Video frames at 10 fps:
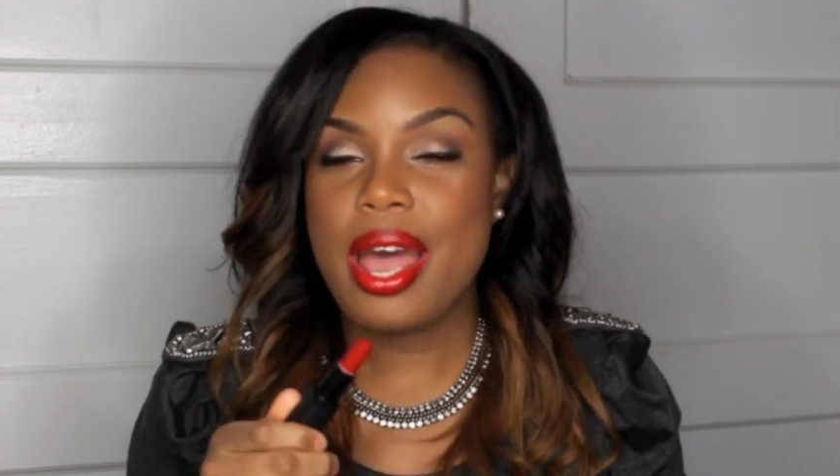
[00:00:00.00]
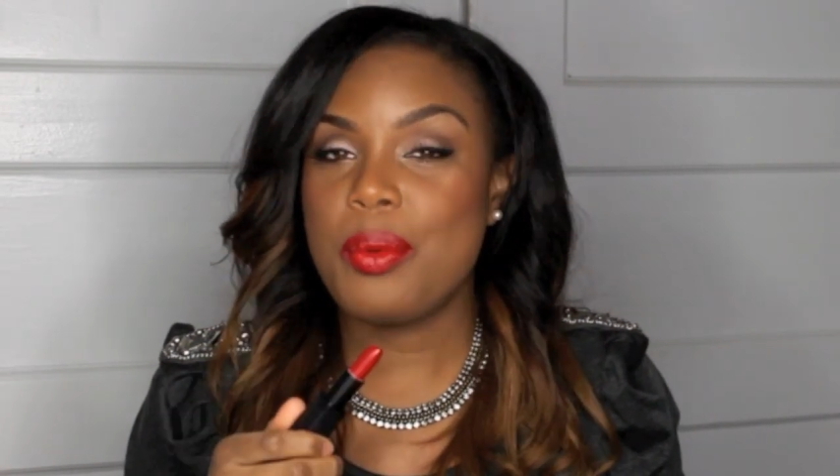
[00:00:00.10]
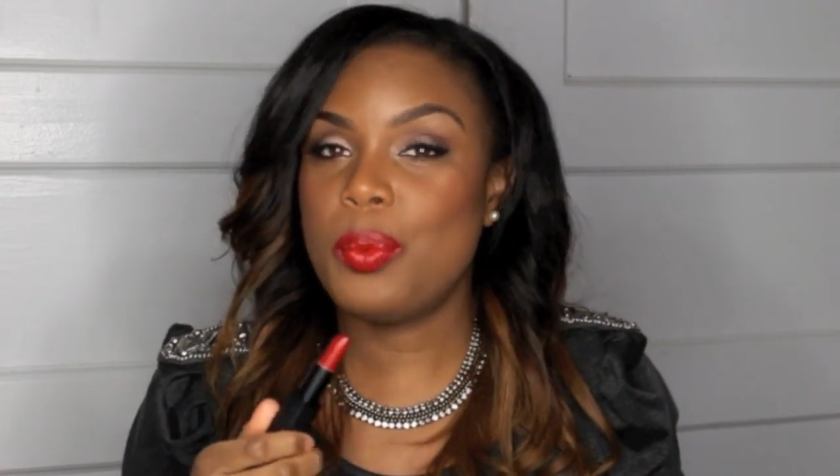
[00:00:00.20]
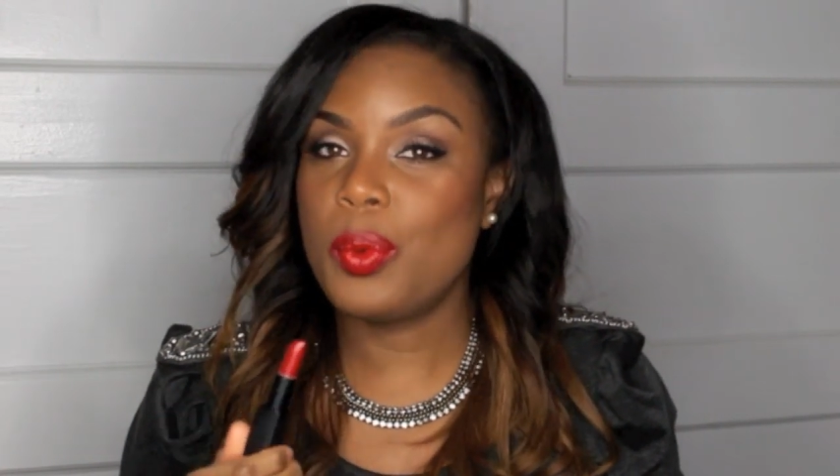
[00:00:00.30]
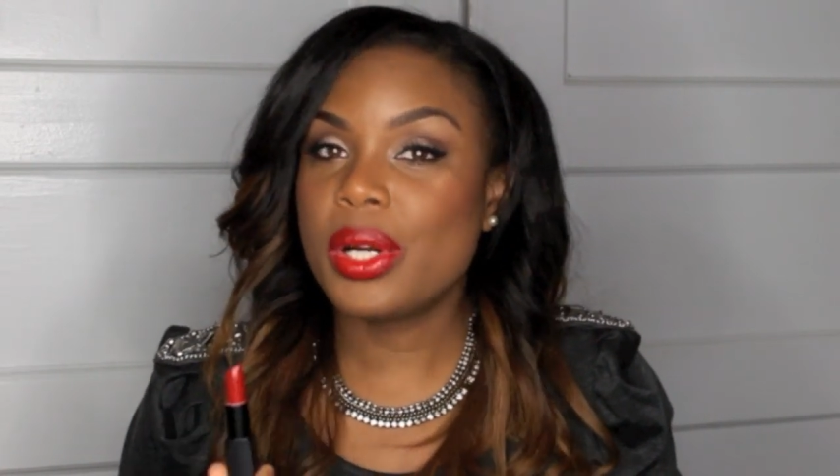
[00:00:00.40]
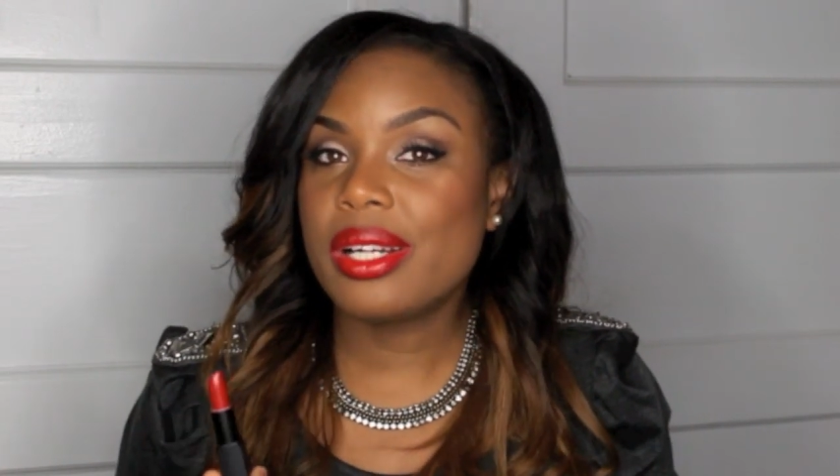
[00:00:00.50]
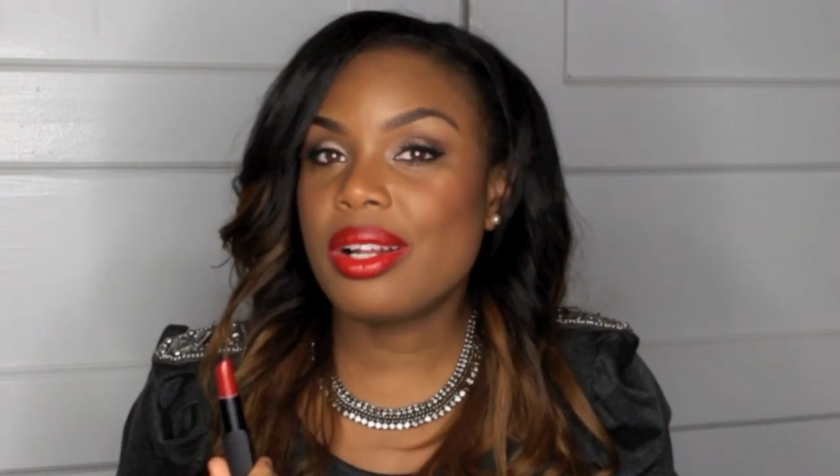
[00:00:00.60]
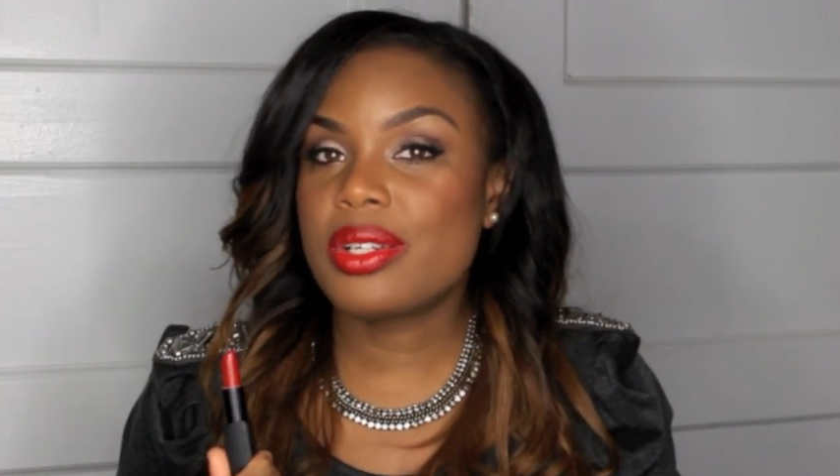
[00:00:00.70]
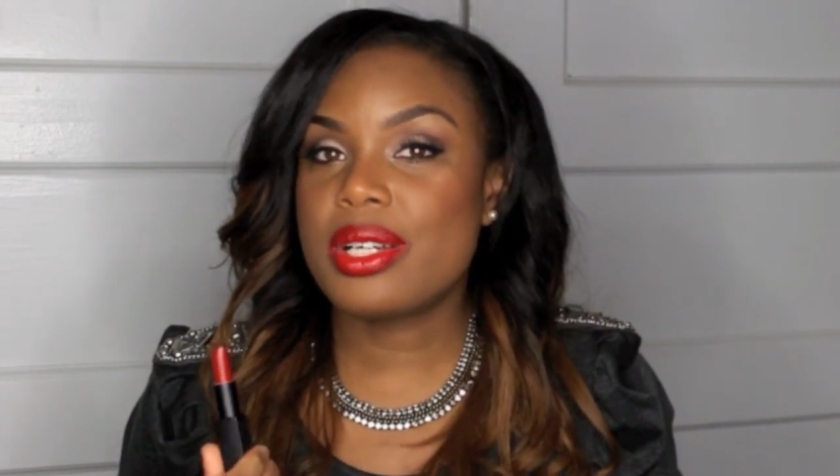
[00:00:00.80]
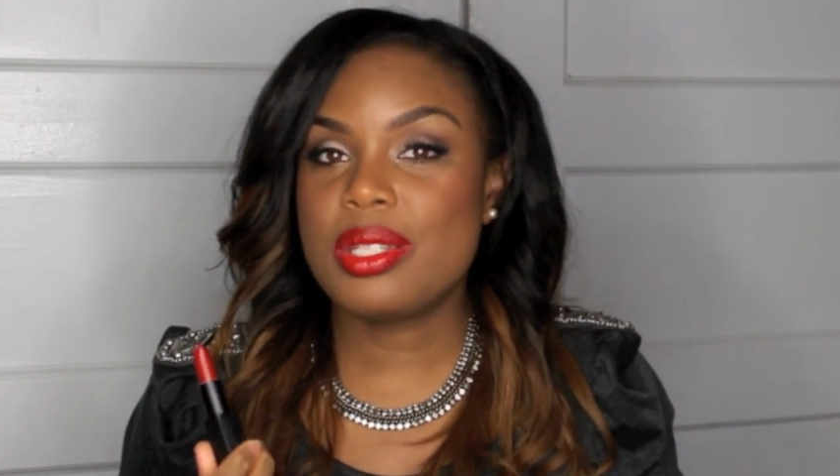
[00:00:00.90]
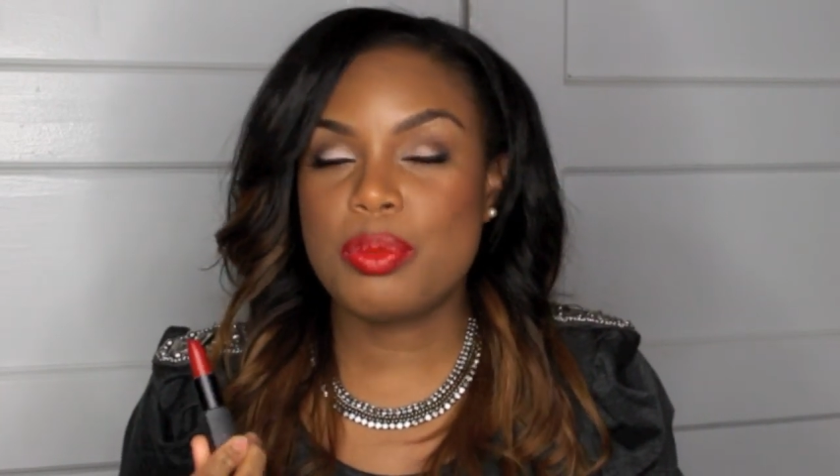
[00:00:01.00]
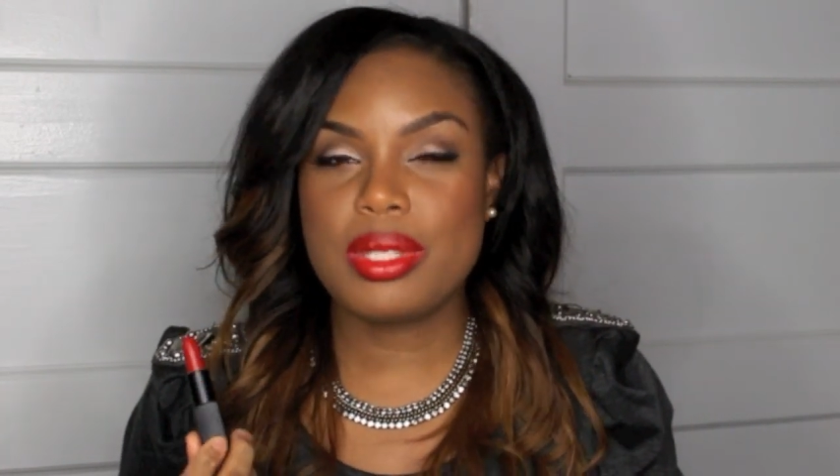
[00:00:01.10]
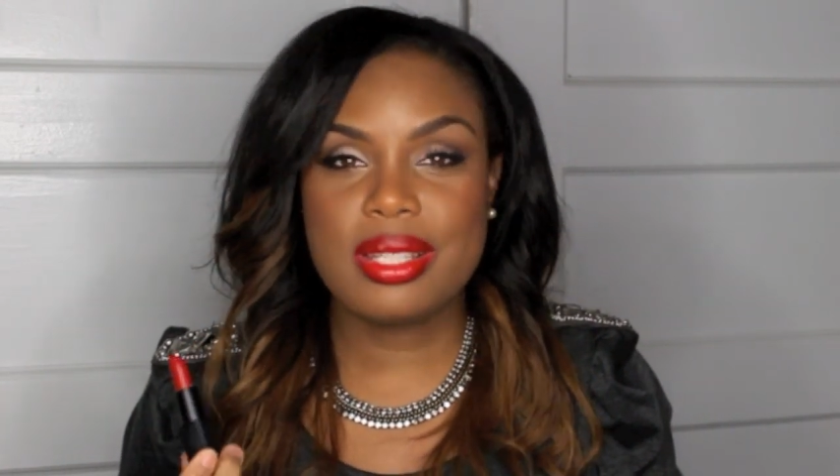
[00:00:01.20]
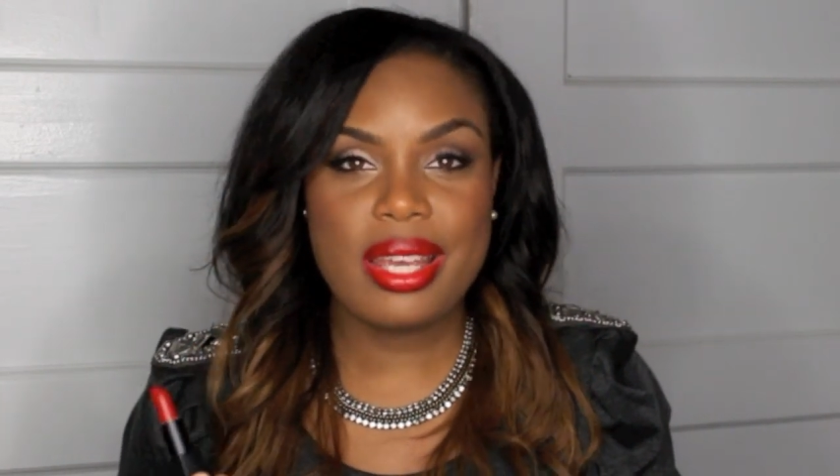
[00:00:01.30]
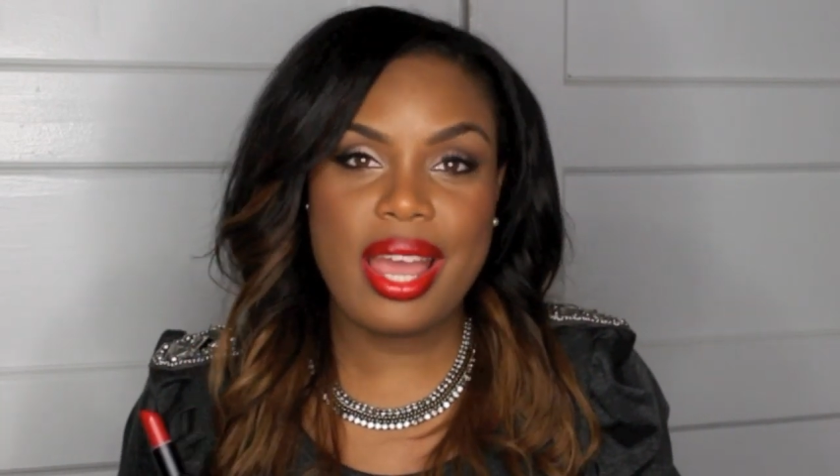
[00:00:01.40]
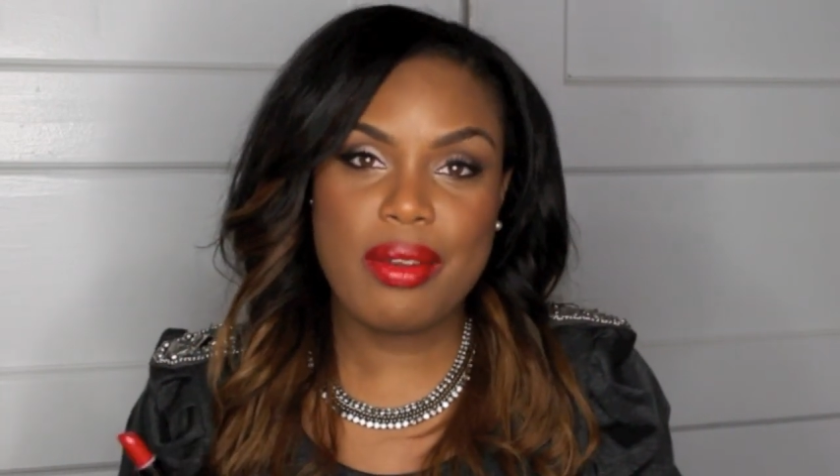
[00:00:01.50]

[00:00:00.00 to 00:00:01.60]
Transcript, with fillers: I wore it on Christmas Day.